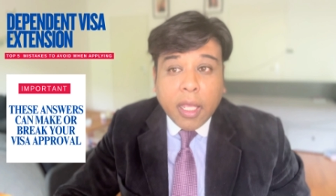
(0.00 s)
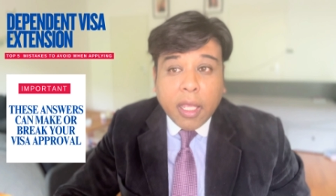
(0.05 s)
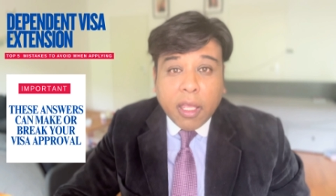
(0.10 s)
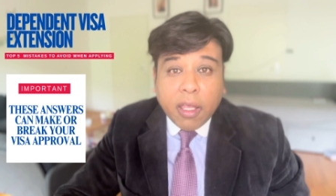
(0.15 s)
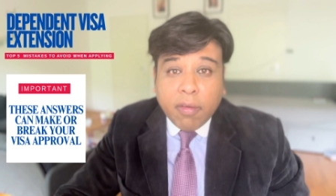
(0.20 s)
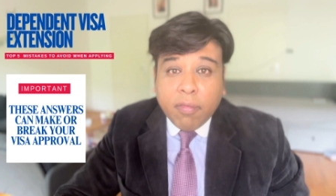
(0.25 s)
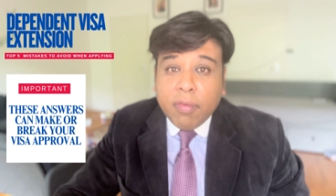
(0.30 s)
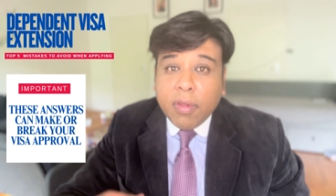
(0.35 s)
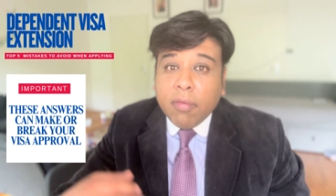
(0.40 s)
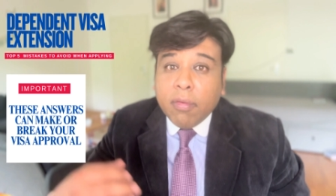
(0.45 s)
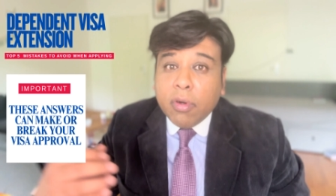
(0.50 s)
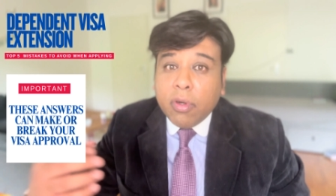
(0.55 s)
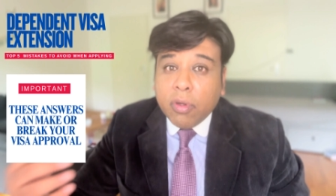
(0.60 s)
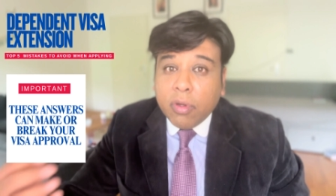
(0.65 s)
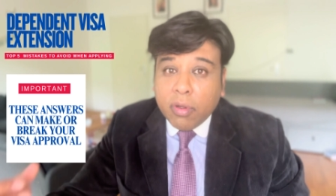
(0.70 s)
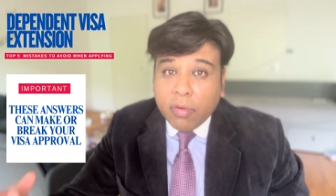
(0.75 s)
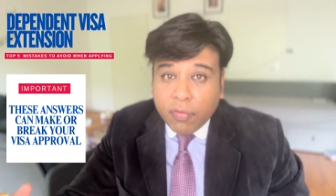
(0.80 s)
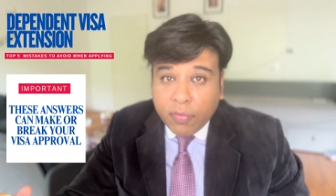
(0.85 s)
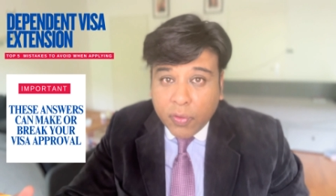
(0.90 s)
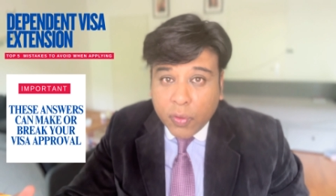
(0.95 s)
if they were to
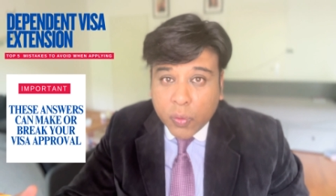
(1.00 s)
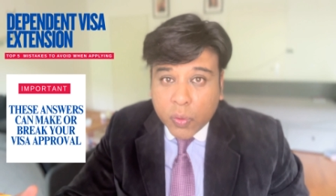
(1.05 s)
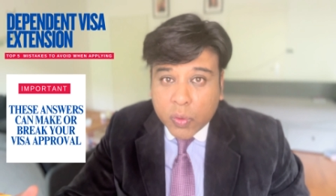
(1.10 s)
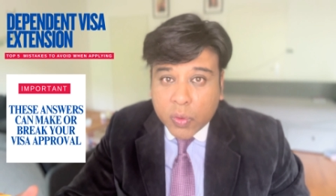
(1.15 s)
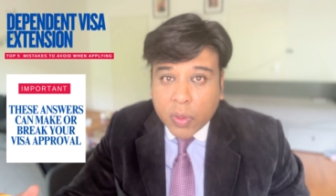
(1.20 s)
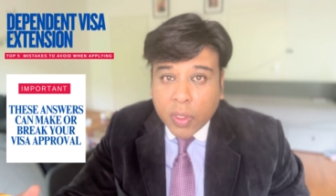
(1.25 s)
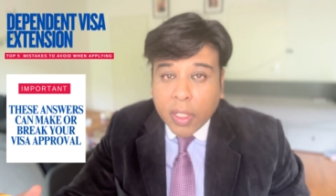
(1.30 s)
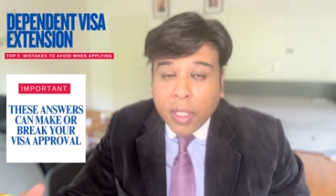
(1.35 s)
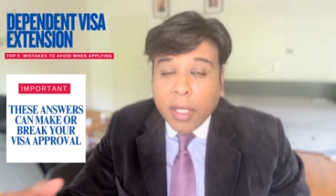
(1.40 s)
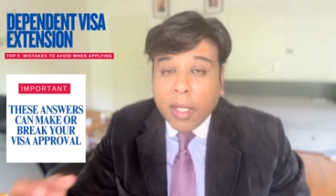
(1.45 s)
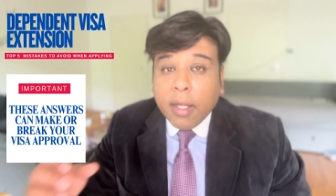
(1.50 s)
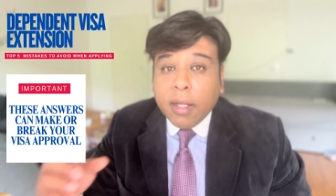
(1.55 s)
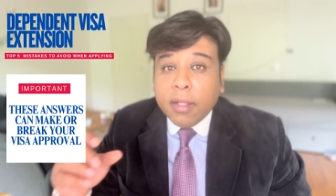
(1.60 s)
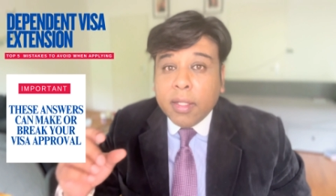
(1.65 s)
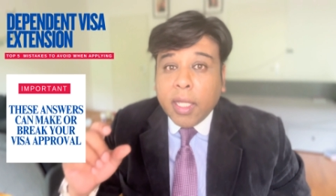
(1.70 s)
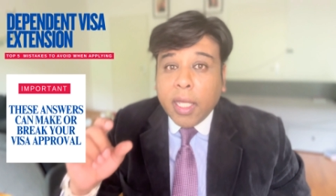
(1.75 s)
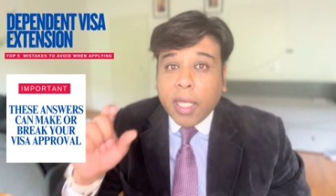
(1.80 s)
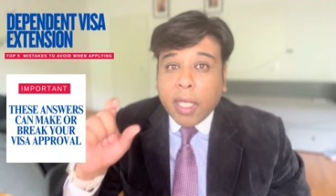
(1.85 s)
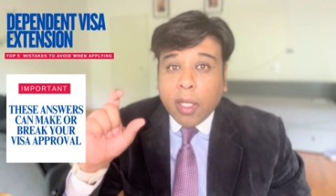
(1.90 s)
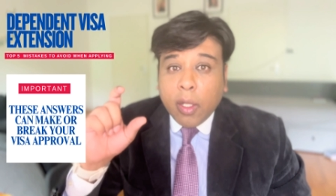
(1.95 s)
refuse,
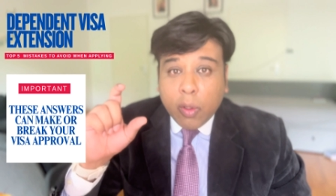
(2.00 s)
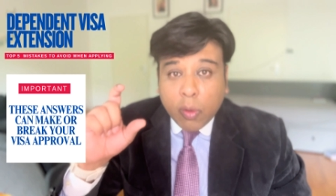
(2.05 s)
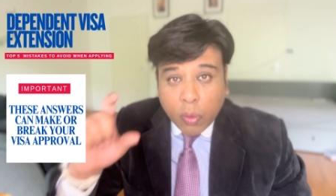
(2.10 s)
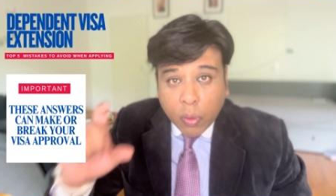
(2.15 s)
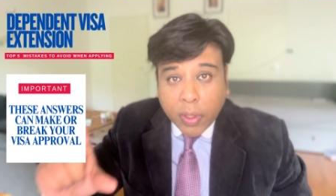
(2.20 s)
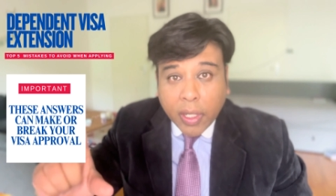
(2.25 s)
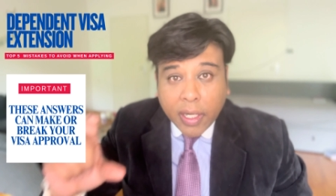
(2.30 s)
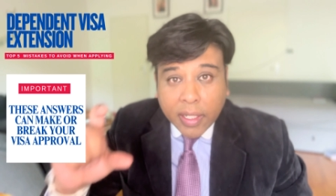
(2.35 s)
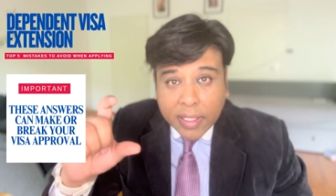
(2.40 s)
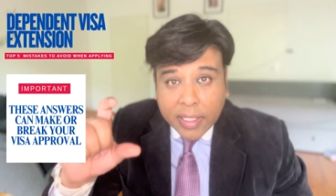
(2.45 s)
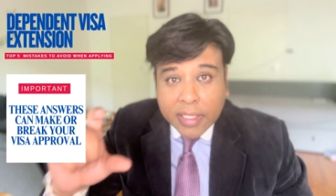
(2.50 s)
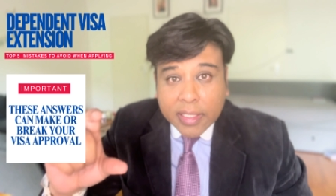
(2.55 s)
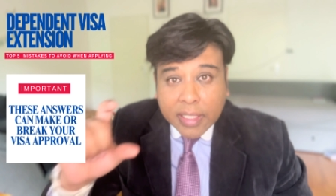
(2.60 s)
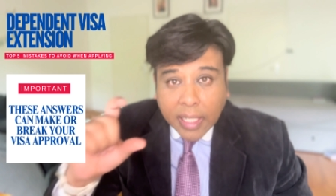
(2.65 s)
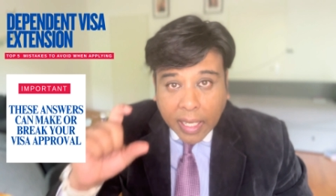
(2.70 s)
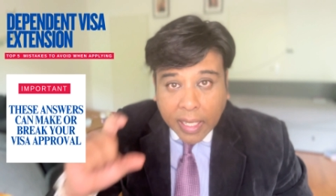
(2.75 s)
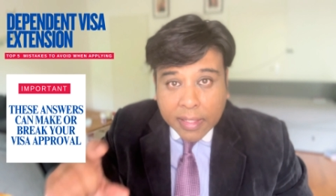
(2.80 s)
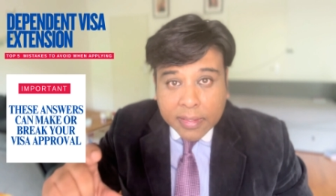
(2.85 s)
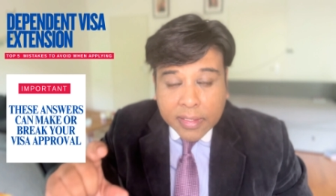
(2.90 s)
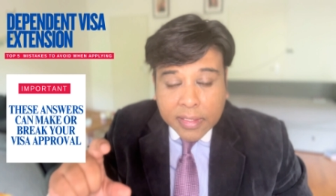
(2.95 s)
they can look at these
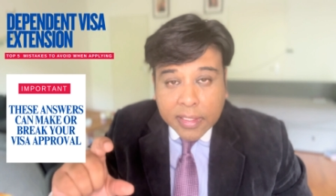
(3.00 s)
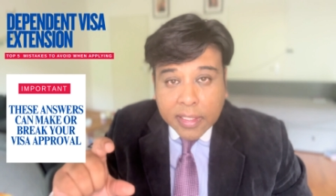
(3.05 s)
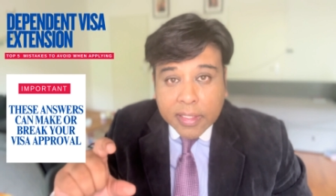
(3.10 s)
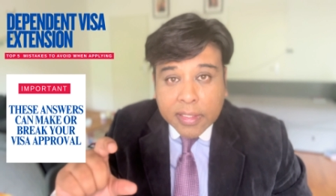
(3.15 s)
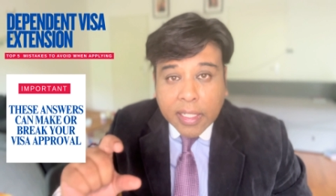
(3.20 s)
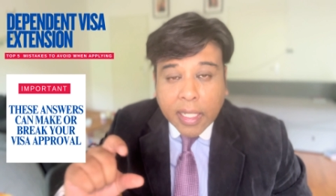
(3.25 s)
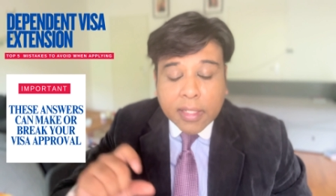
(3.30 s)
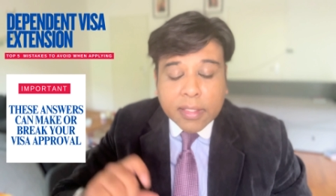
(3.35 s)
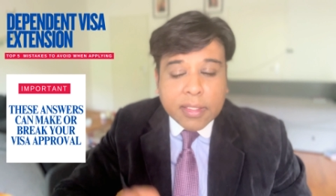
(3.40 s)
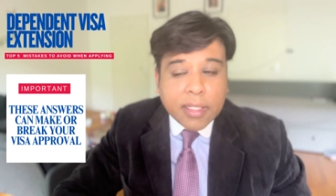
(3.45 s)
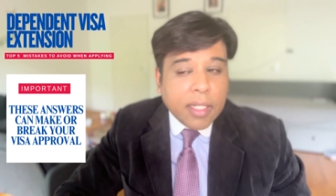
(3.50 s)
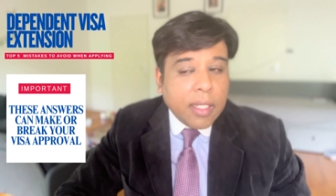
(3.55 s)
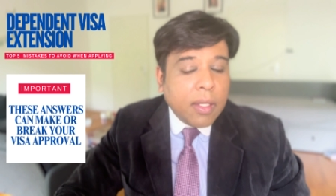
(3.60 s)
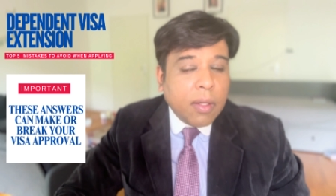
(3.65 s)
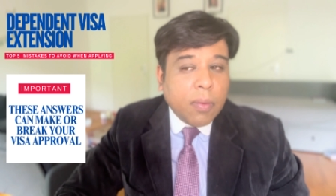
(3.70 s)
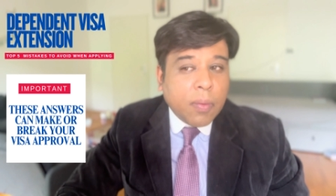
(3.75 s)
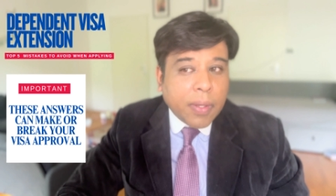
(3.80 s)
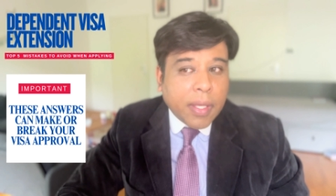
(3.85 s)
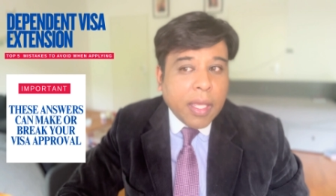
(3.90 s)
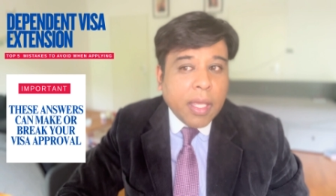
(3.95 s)
answers and say,
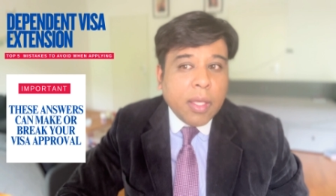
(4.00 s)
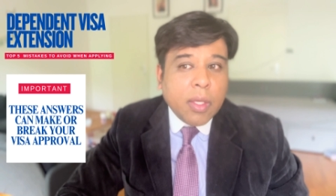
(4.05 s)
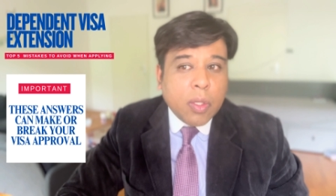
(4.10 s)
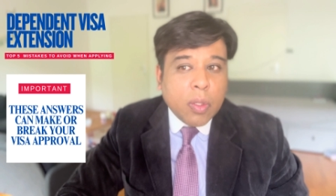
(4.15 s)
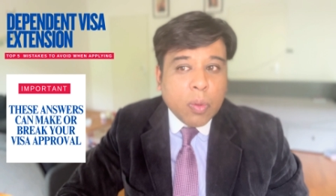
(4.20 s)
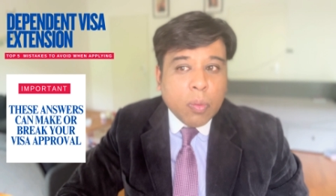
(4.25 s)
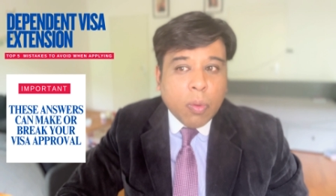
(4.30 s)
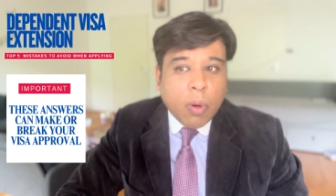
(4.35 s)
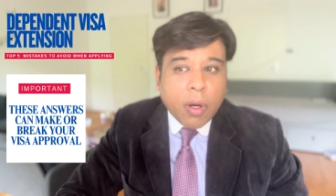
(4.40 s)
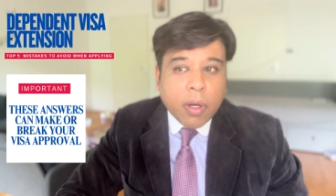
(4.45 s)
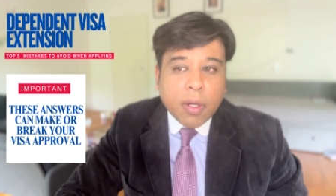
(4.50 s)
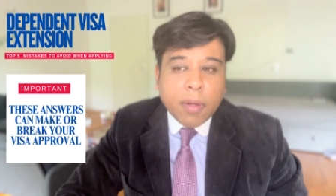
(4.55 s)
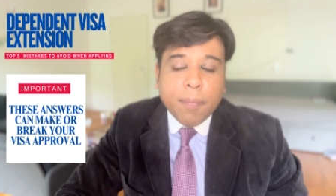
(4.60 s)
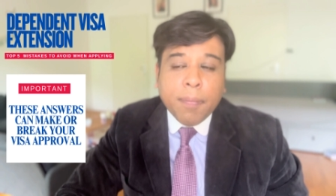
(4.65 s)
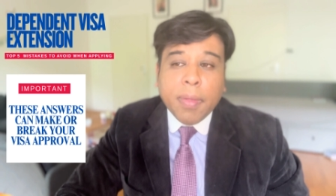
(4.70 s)
okay, you know what,